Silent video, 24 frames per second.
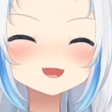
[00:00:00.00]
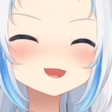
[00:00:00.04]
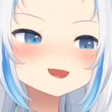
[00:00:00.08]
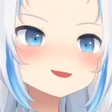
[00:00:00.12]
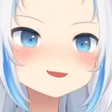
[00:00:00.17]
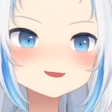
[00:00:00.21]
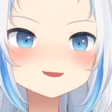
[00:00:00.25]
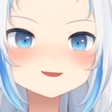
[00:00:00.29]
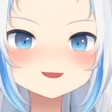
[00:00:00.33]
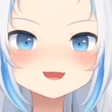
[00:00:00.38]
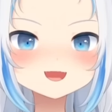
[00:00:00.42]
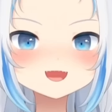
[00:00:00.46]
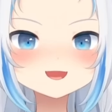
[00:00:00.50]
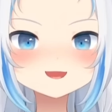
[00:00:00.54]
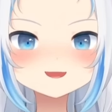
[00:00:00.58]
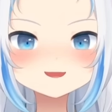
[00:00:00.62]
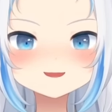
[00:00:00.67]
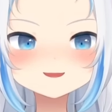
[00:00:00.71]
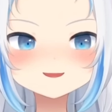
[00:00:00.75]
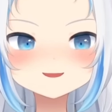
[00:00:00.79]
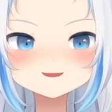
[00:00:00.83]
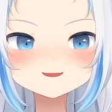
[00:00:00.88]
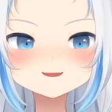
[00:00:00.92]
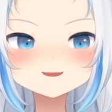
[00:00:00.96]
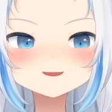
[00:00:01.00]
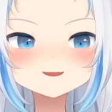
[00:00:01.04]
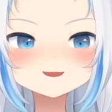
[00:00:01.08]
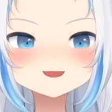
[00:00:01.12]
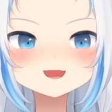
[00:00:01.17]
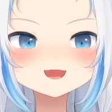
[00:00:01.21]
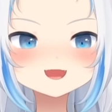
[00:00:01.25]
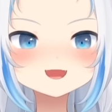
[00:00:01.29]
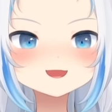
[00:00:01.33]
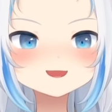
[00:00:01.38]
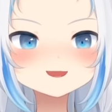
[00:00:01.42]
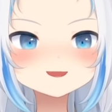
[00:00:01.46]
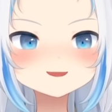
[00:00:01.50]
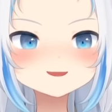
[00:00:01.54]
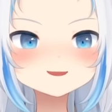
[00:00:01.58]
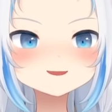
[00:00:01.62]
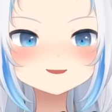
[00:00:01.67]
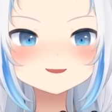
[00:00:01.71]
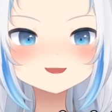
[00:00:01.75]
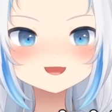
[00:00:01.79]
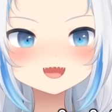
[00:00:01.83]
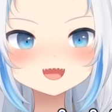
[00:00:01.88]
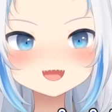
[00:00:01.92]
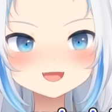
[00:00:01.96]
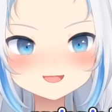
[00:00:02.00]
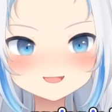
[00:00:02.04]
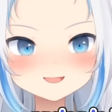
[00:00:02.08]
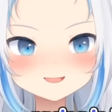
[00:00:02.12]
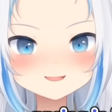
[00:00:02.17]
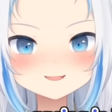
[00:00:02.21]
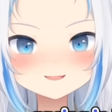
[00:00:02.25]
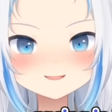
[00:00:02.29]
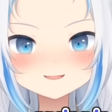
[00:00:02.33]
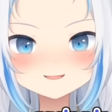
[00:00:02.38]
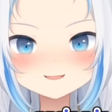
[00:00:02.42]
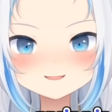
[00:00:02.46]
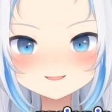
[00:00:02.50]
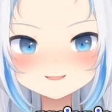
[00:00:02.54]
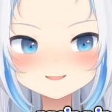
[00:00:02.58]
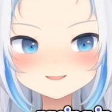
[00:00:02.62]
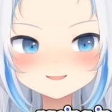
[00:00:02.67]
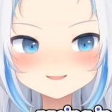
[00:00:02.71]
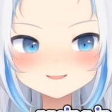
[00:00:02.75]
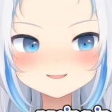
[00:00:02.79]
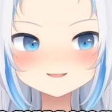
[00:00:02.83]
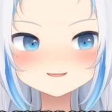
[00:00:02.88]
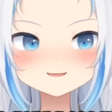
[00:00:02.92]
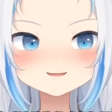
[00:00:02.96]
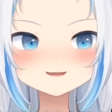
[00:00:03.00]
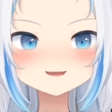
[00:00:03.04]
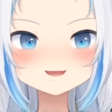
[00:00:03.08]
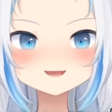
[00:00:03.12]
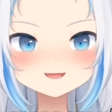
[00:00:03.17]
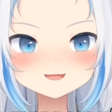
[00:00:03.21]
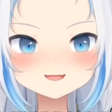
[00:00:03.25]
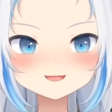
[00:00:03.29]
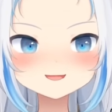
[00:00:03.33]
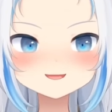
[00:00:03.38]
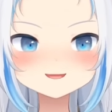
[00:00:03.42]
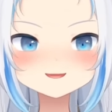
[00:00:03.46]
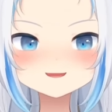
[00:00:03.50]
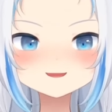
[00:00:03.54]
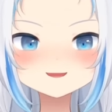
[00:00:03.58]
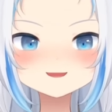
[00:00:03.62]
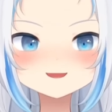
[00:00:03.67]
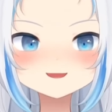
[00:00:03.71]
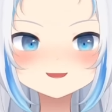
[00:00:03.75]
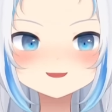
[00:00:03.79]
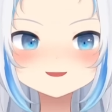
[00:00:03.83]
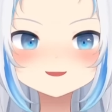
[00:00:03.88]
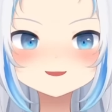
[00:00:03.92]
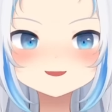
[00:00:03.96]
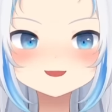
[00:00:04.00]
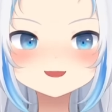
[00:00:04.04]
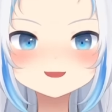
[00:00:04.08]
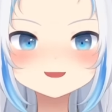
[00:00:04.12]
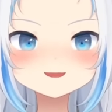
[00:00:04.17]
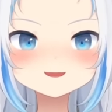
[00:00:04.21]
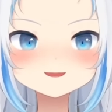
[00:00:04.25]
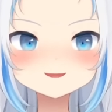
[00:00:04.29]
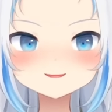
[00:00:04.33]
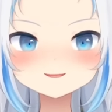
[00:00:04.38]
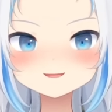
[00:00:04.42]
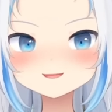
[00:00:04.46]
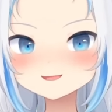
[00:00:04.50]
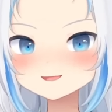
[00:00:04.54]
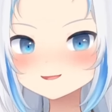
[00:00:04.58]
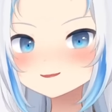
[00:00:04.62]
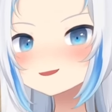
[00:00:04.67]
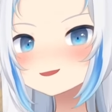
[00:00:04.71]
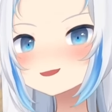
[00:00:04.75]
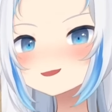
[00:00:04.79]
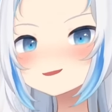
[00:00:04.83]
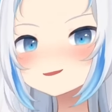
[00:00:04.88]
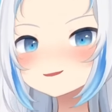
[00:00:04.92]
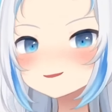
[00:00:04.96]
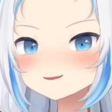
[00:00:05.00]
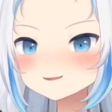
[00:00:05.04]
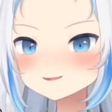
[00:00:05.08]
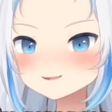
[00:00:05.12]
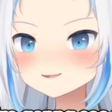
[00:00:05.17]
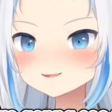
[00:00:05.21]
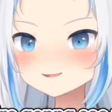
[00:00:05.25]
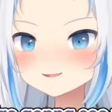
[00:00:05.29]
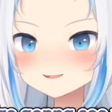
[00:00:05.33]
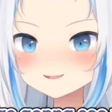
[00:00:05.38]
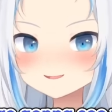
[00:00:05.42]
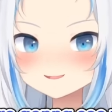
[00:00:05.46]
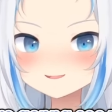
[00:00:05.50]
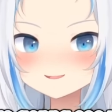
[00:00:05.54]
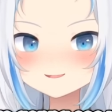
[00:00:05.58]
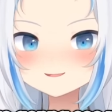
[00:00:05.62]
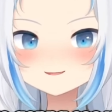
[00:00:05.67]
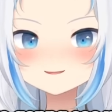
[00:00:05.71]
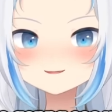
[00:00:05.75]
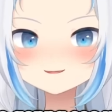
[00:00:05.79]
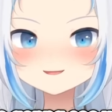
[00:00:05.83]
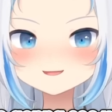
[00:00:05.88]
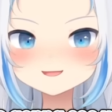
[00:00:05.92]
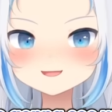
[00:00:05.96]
racing in Dark Souls. We're gonna see which one of us can...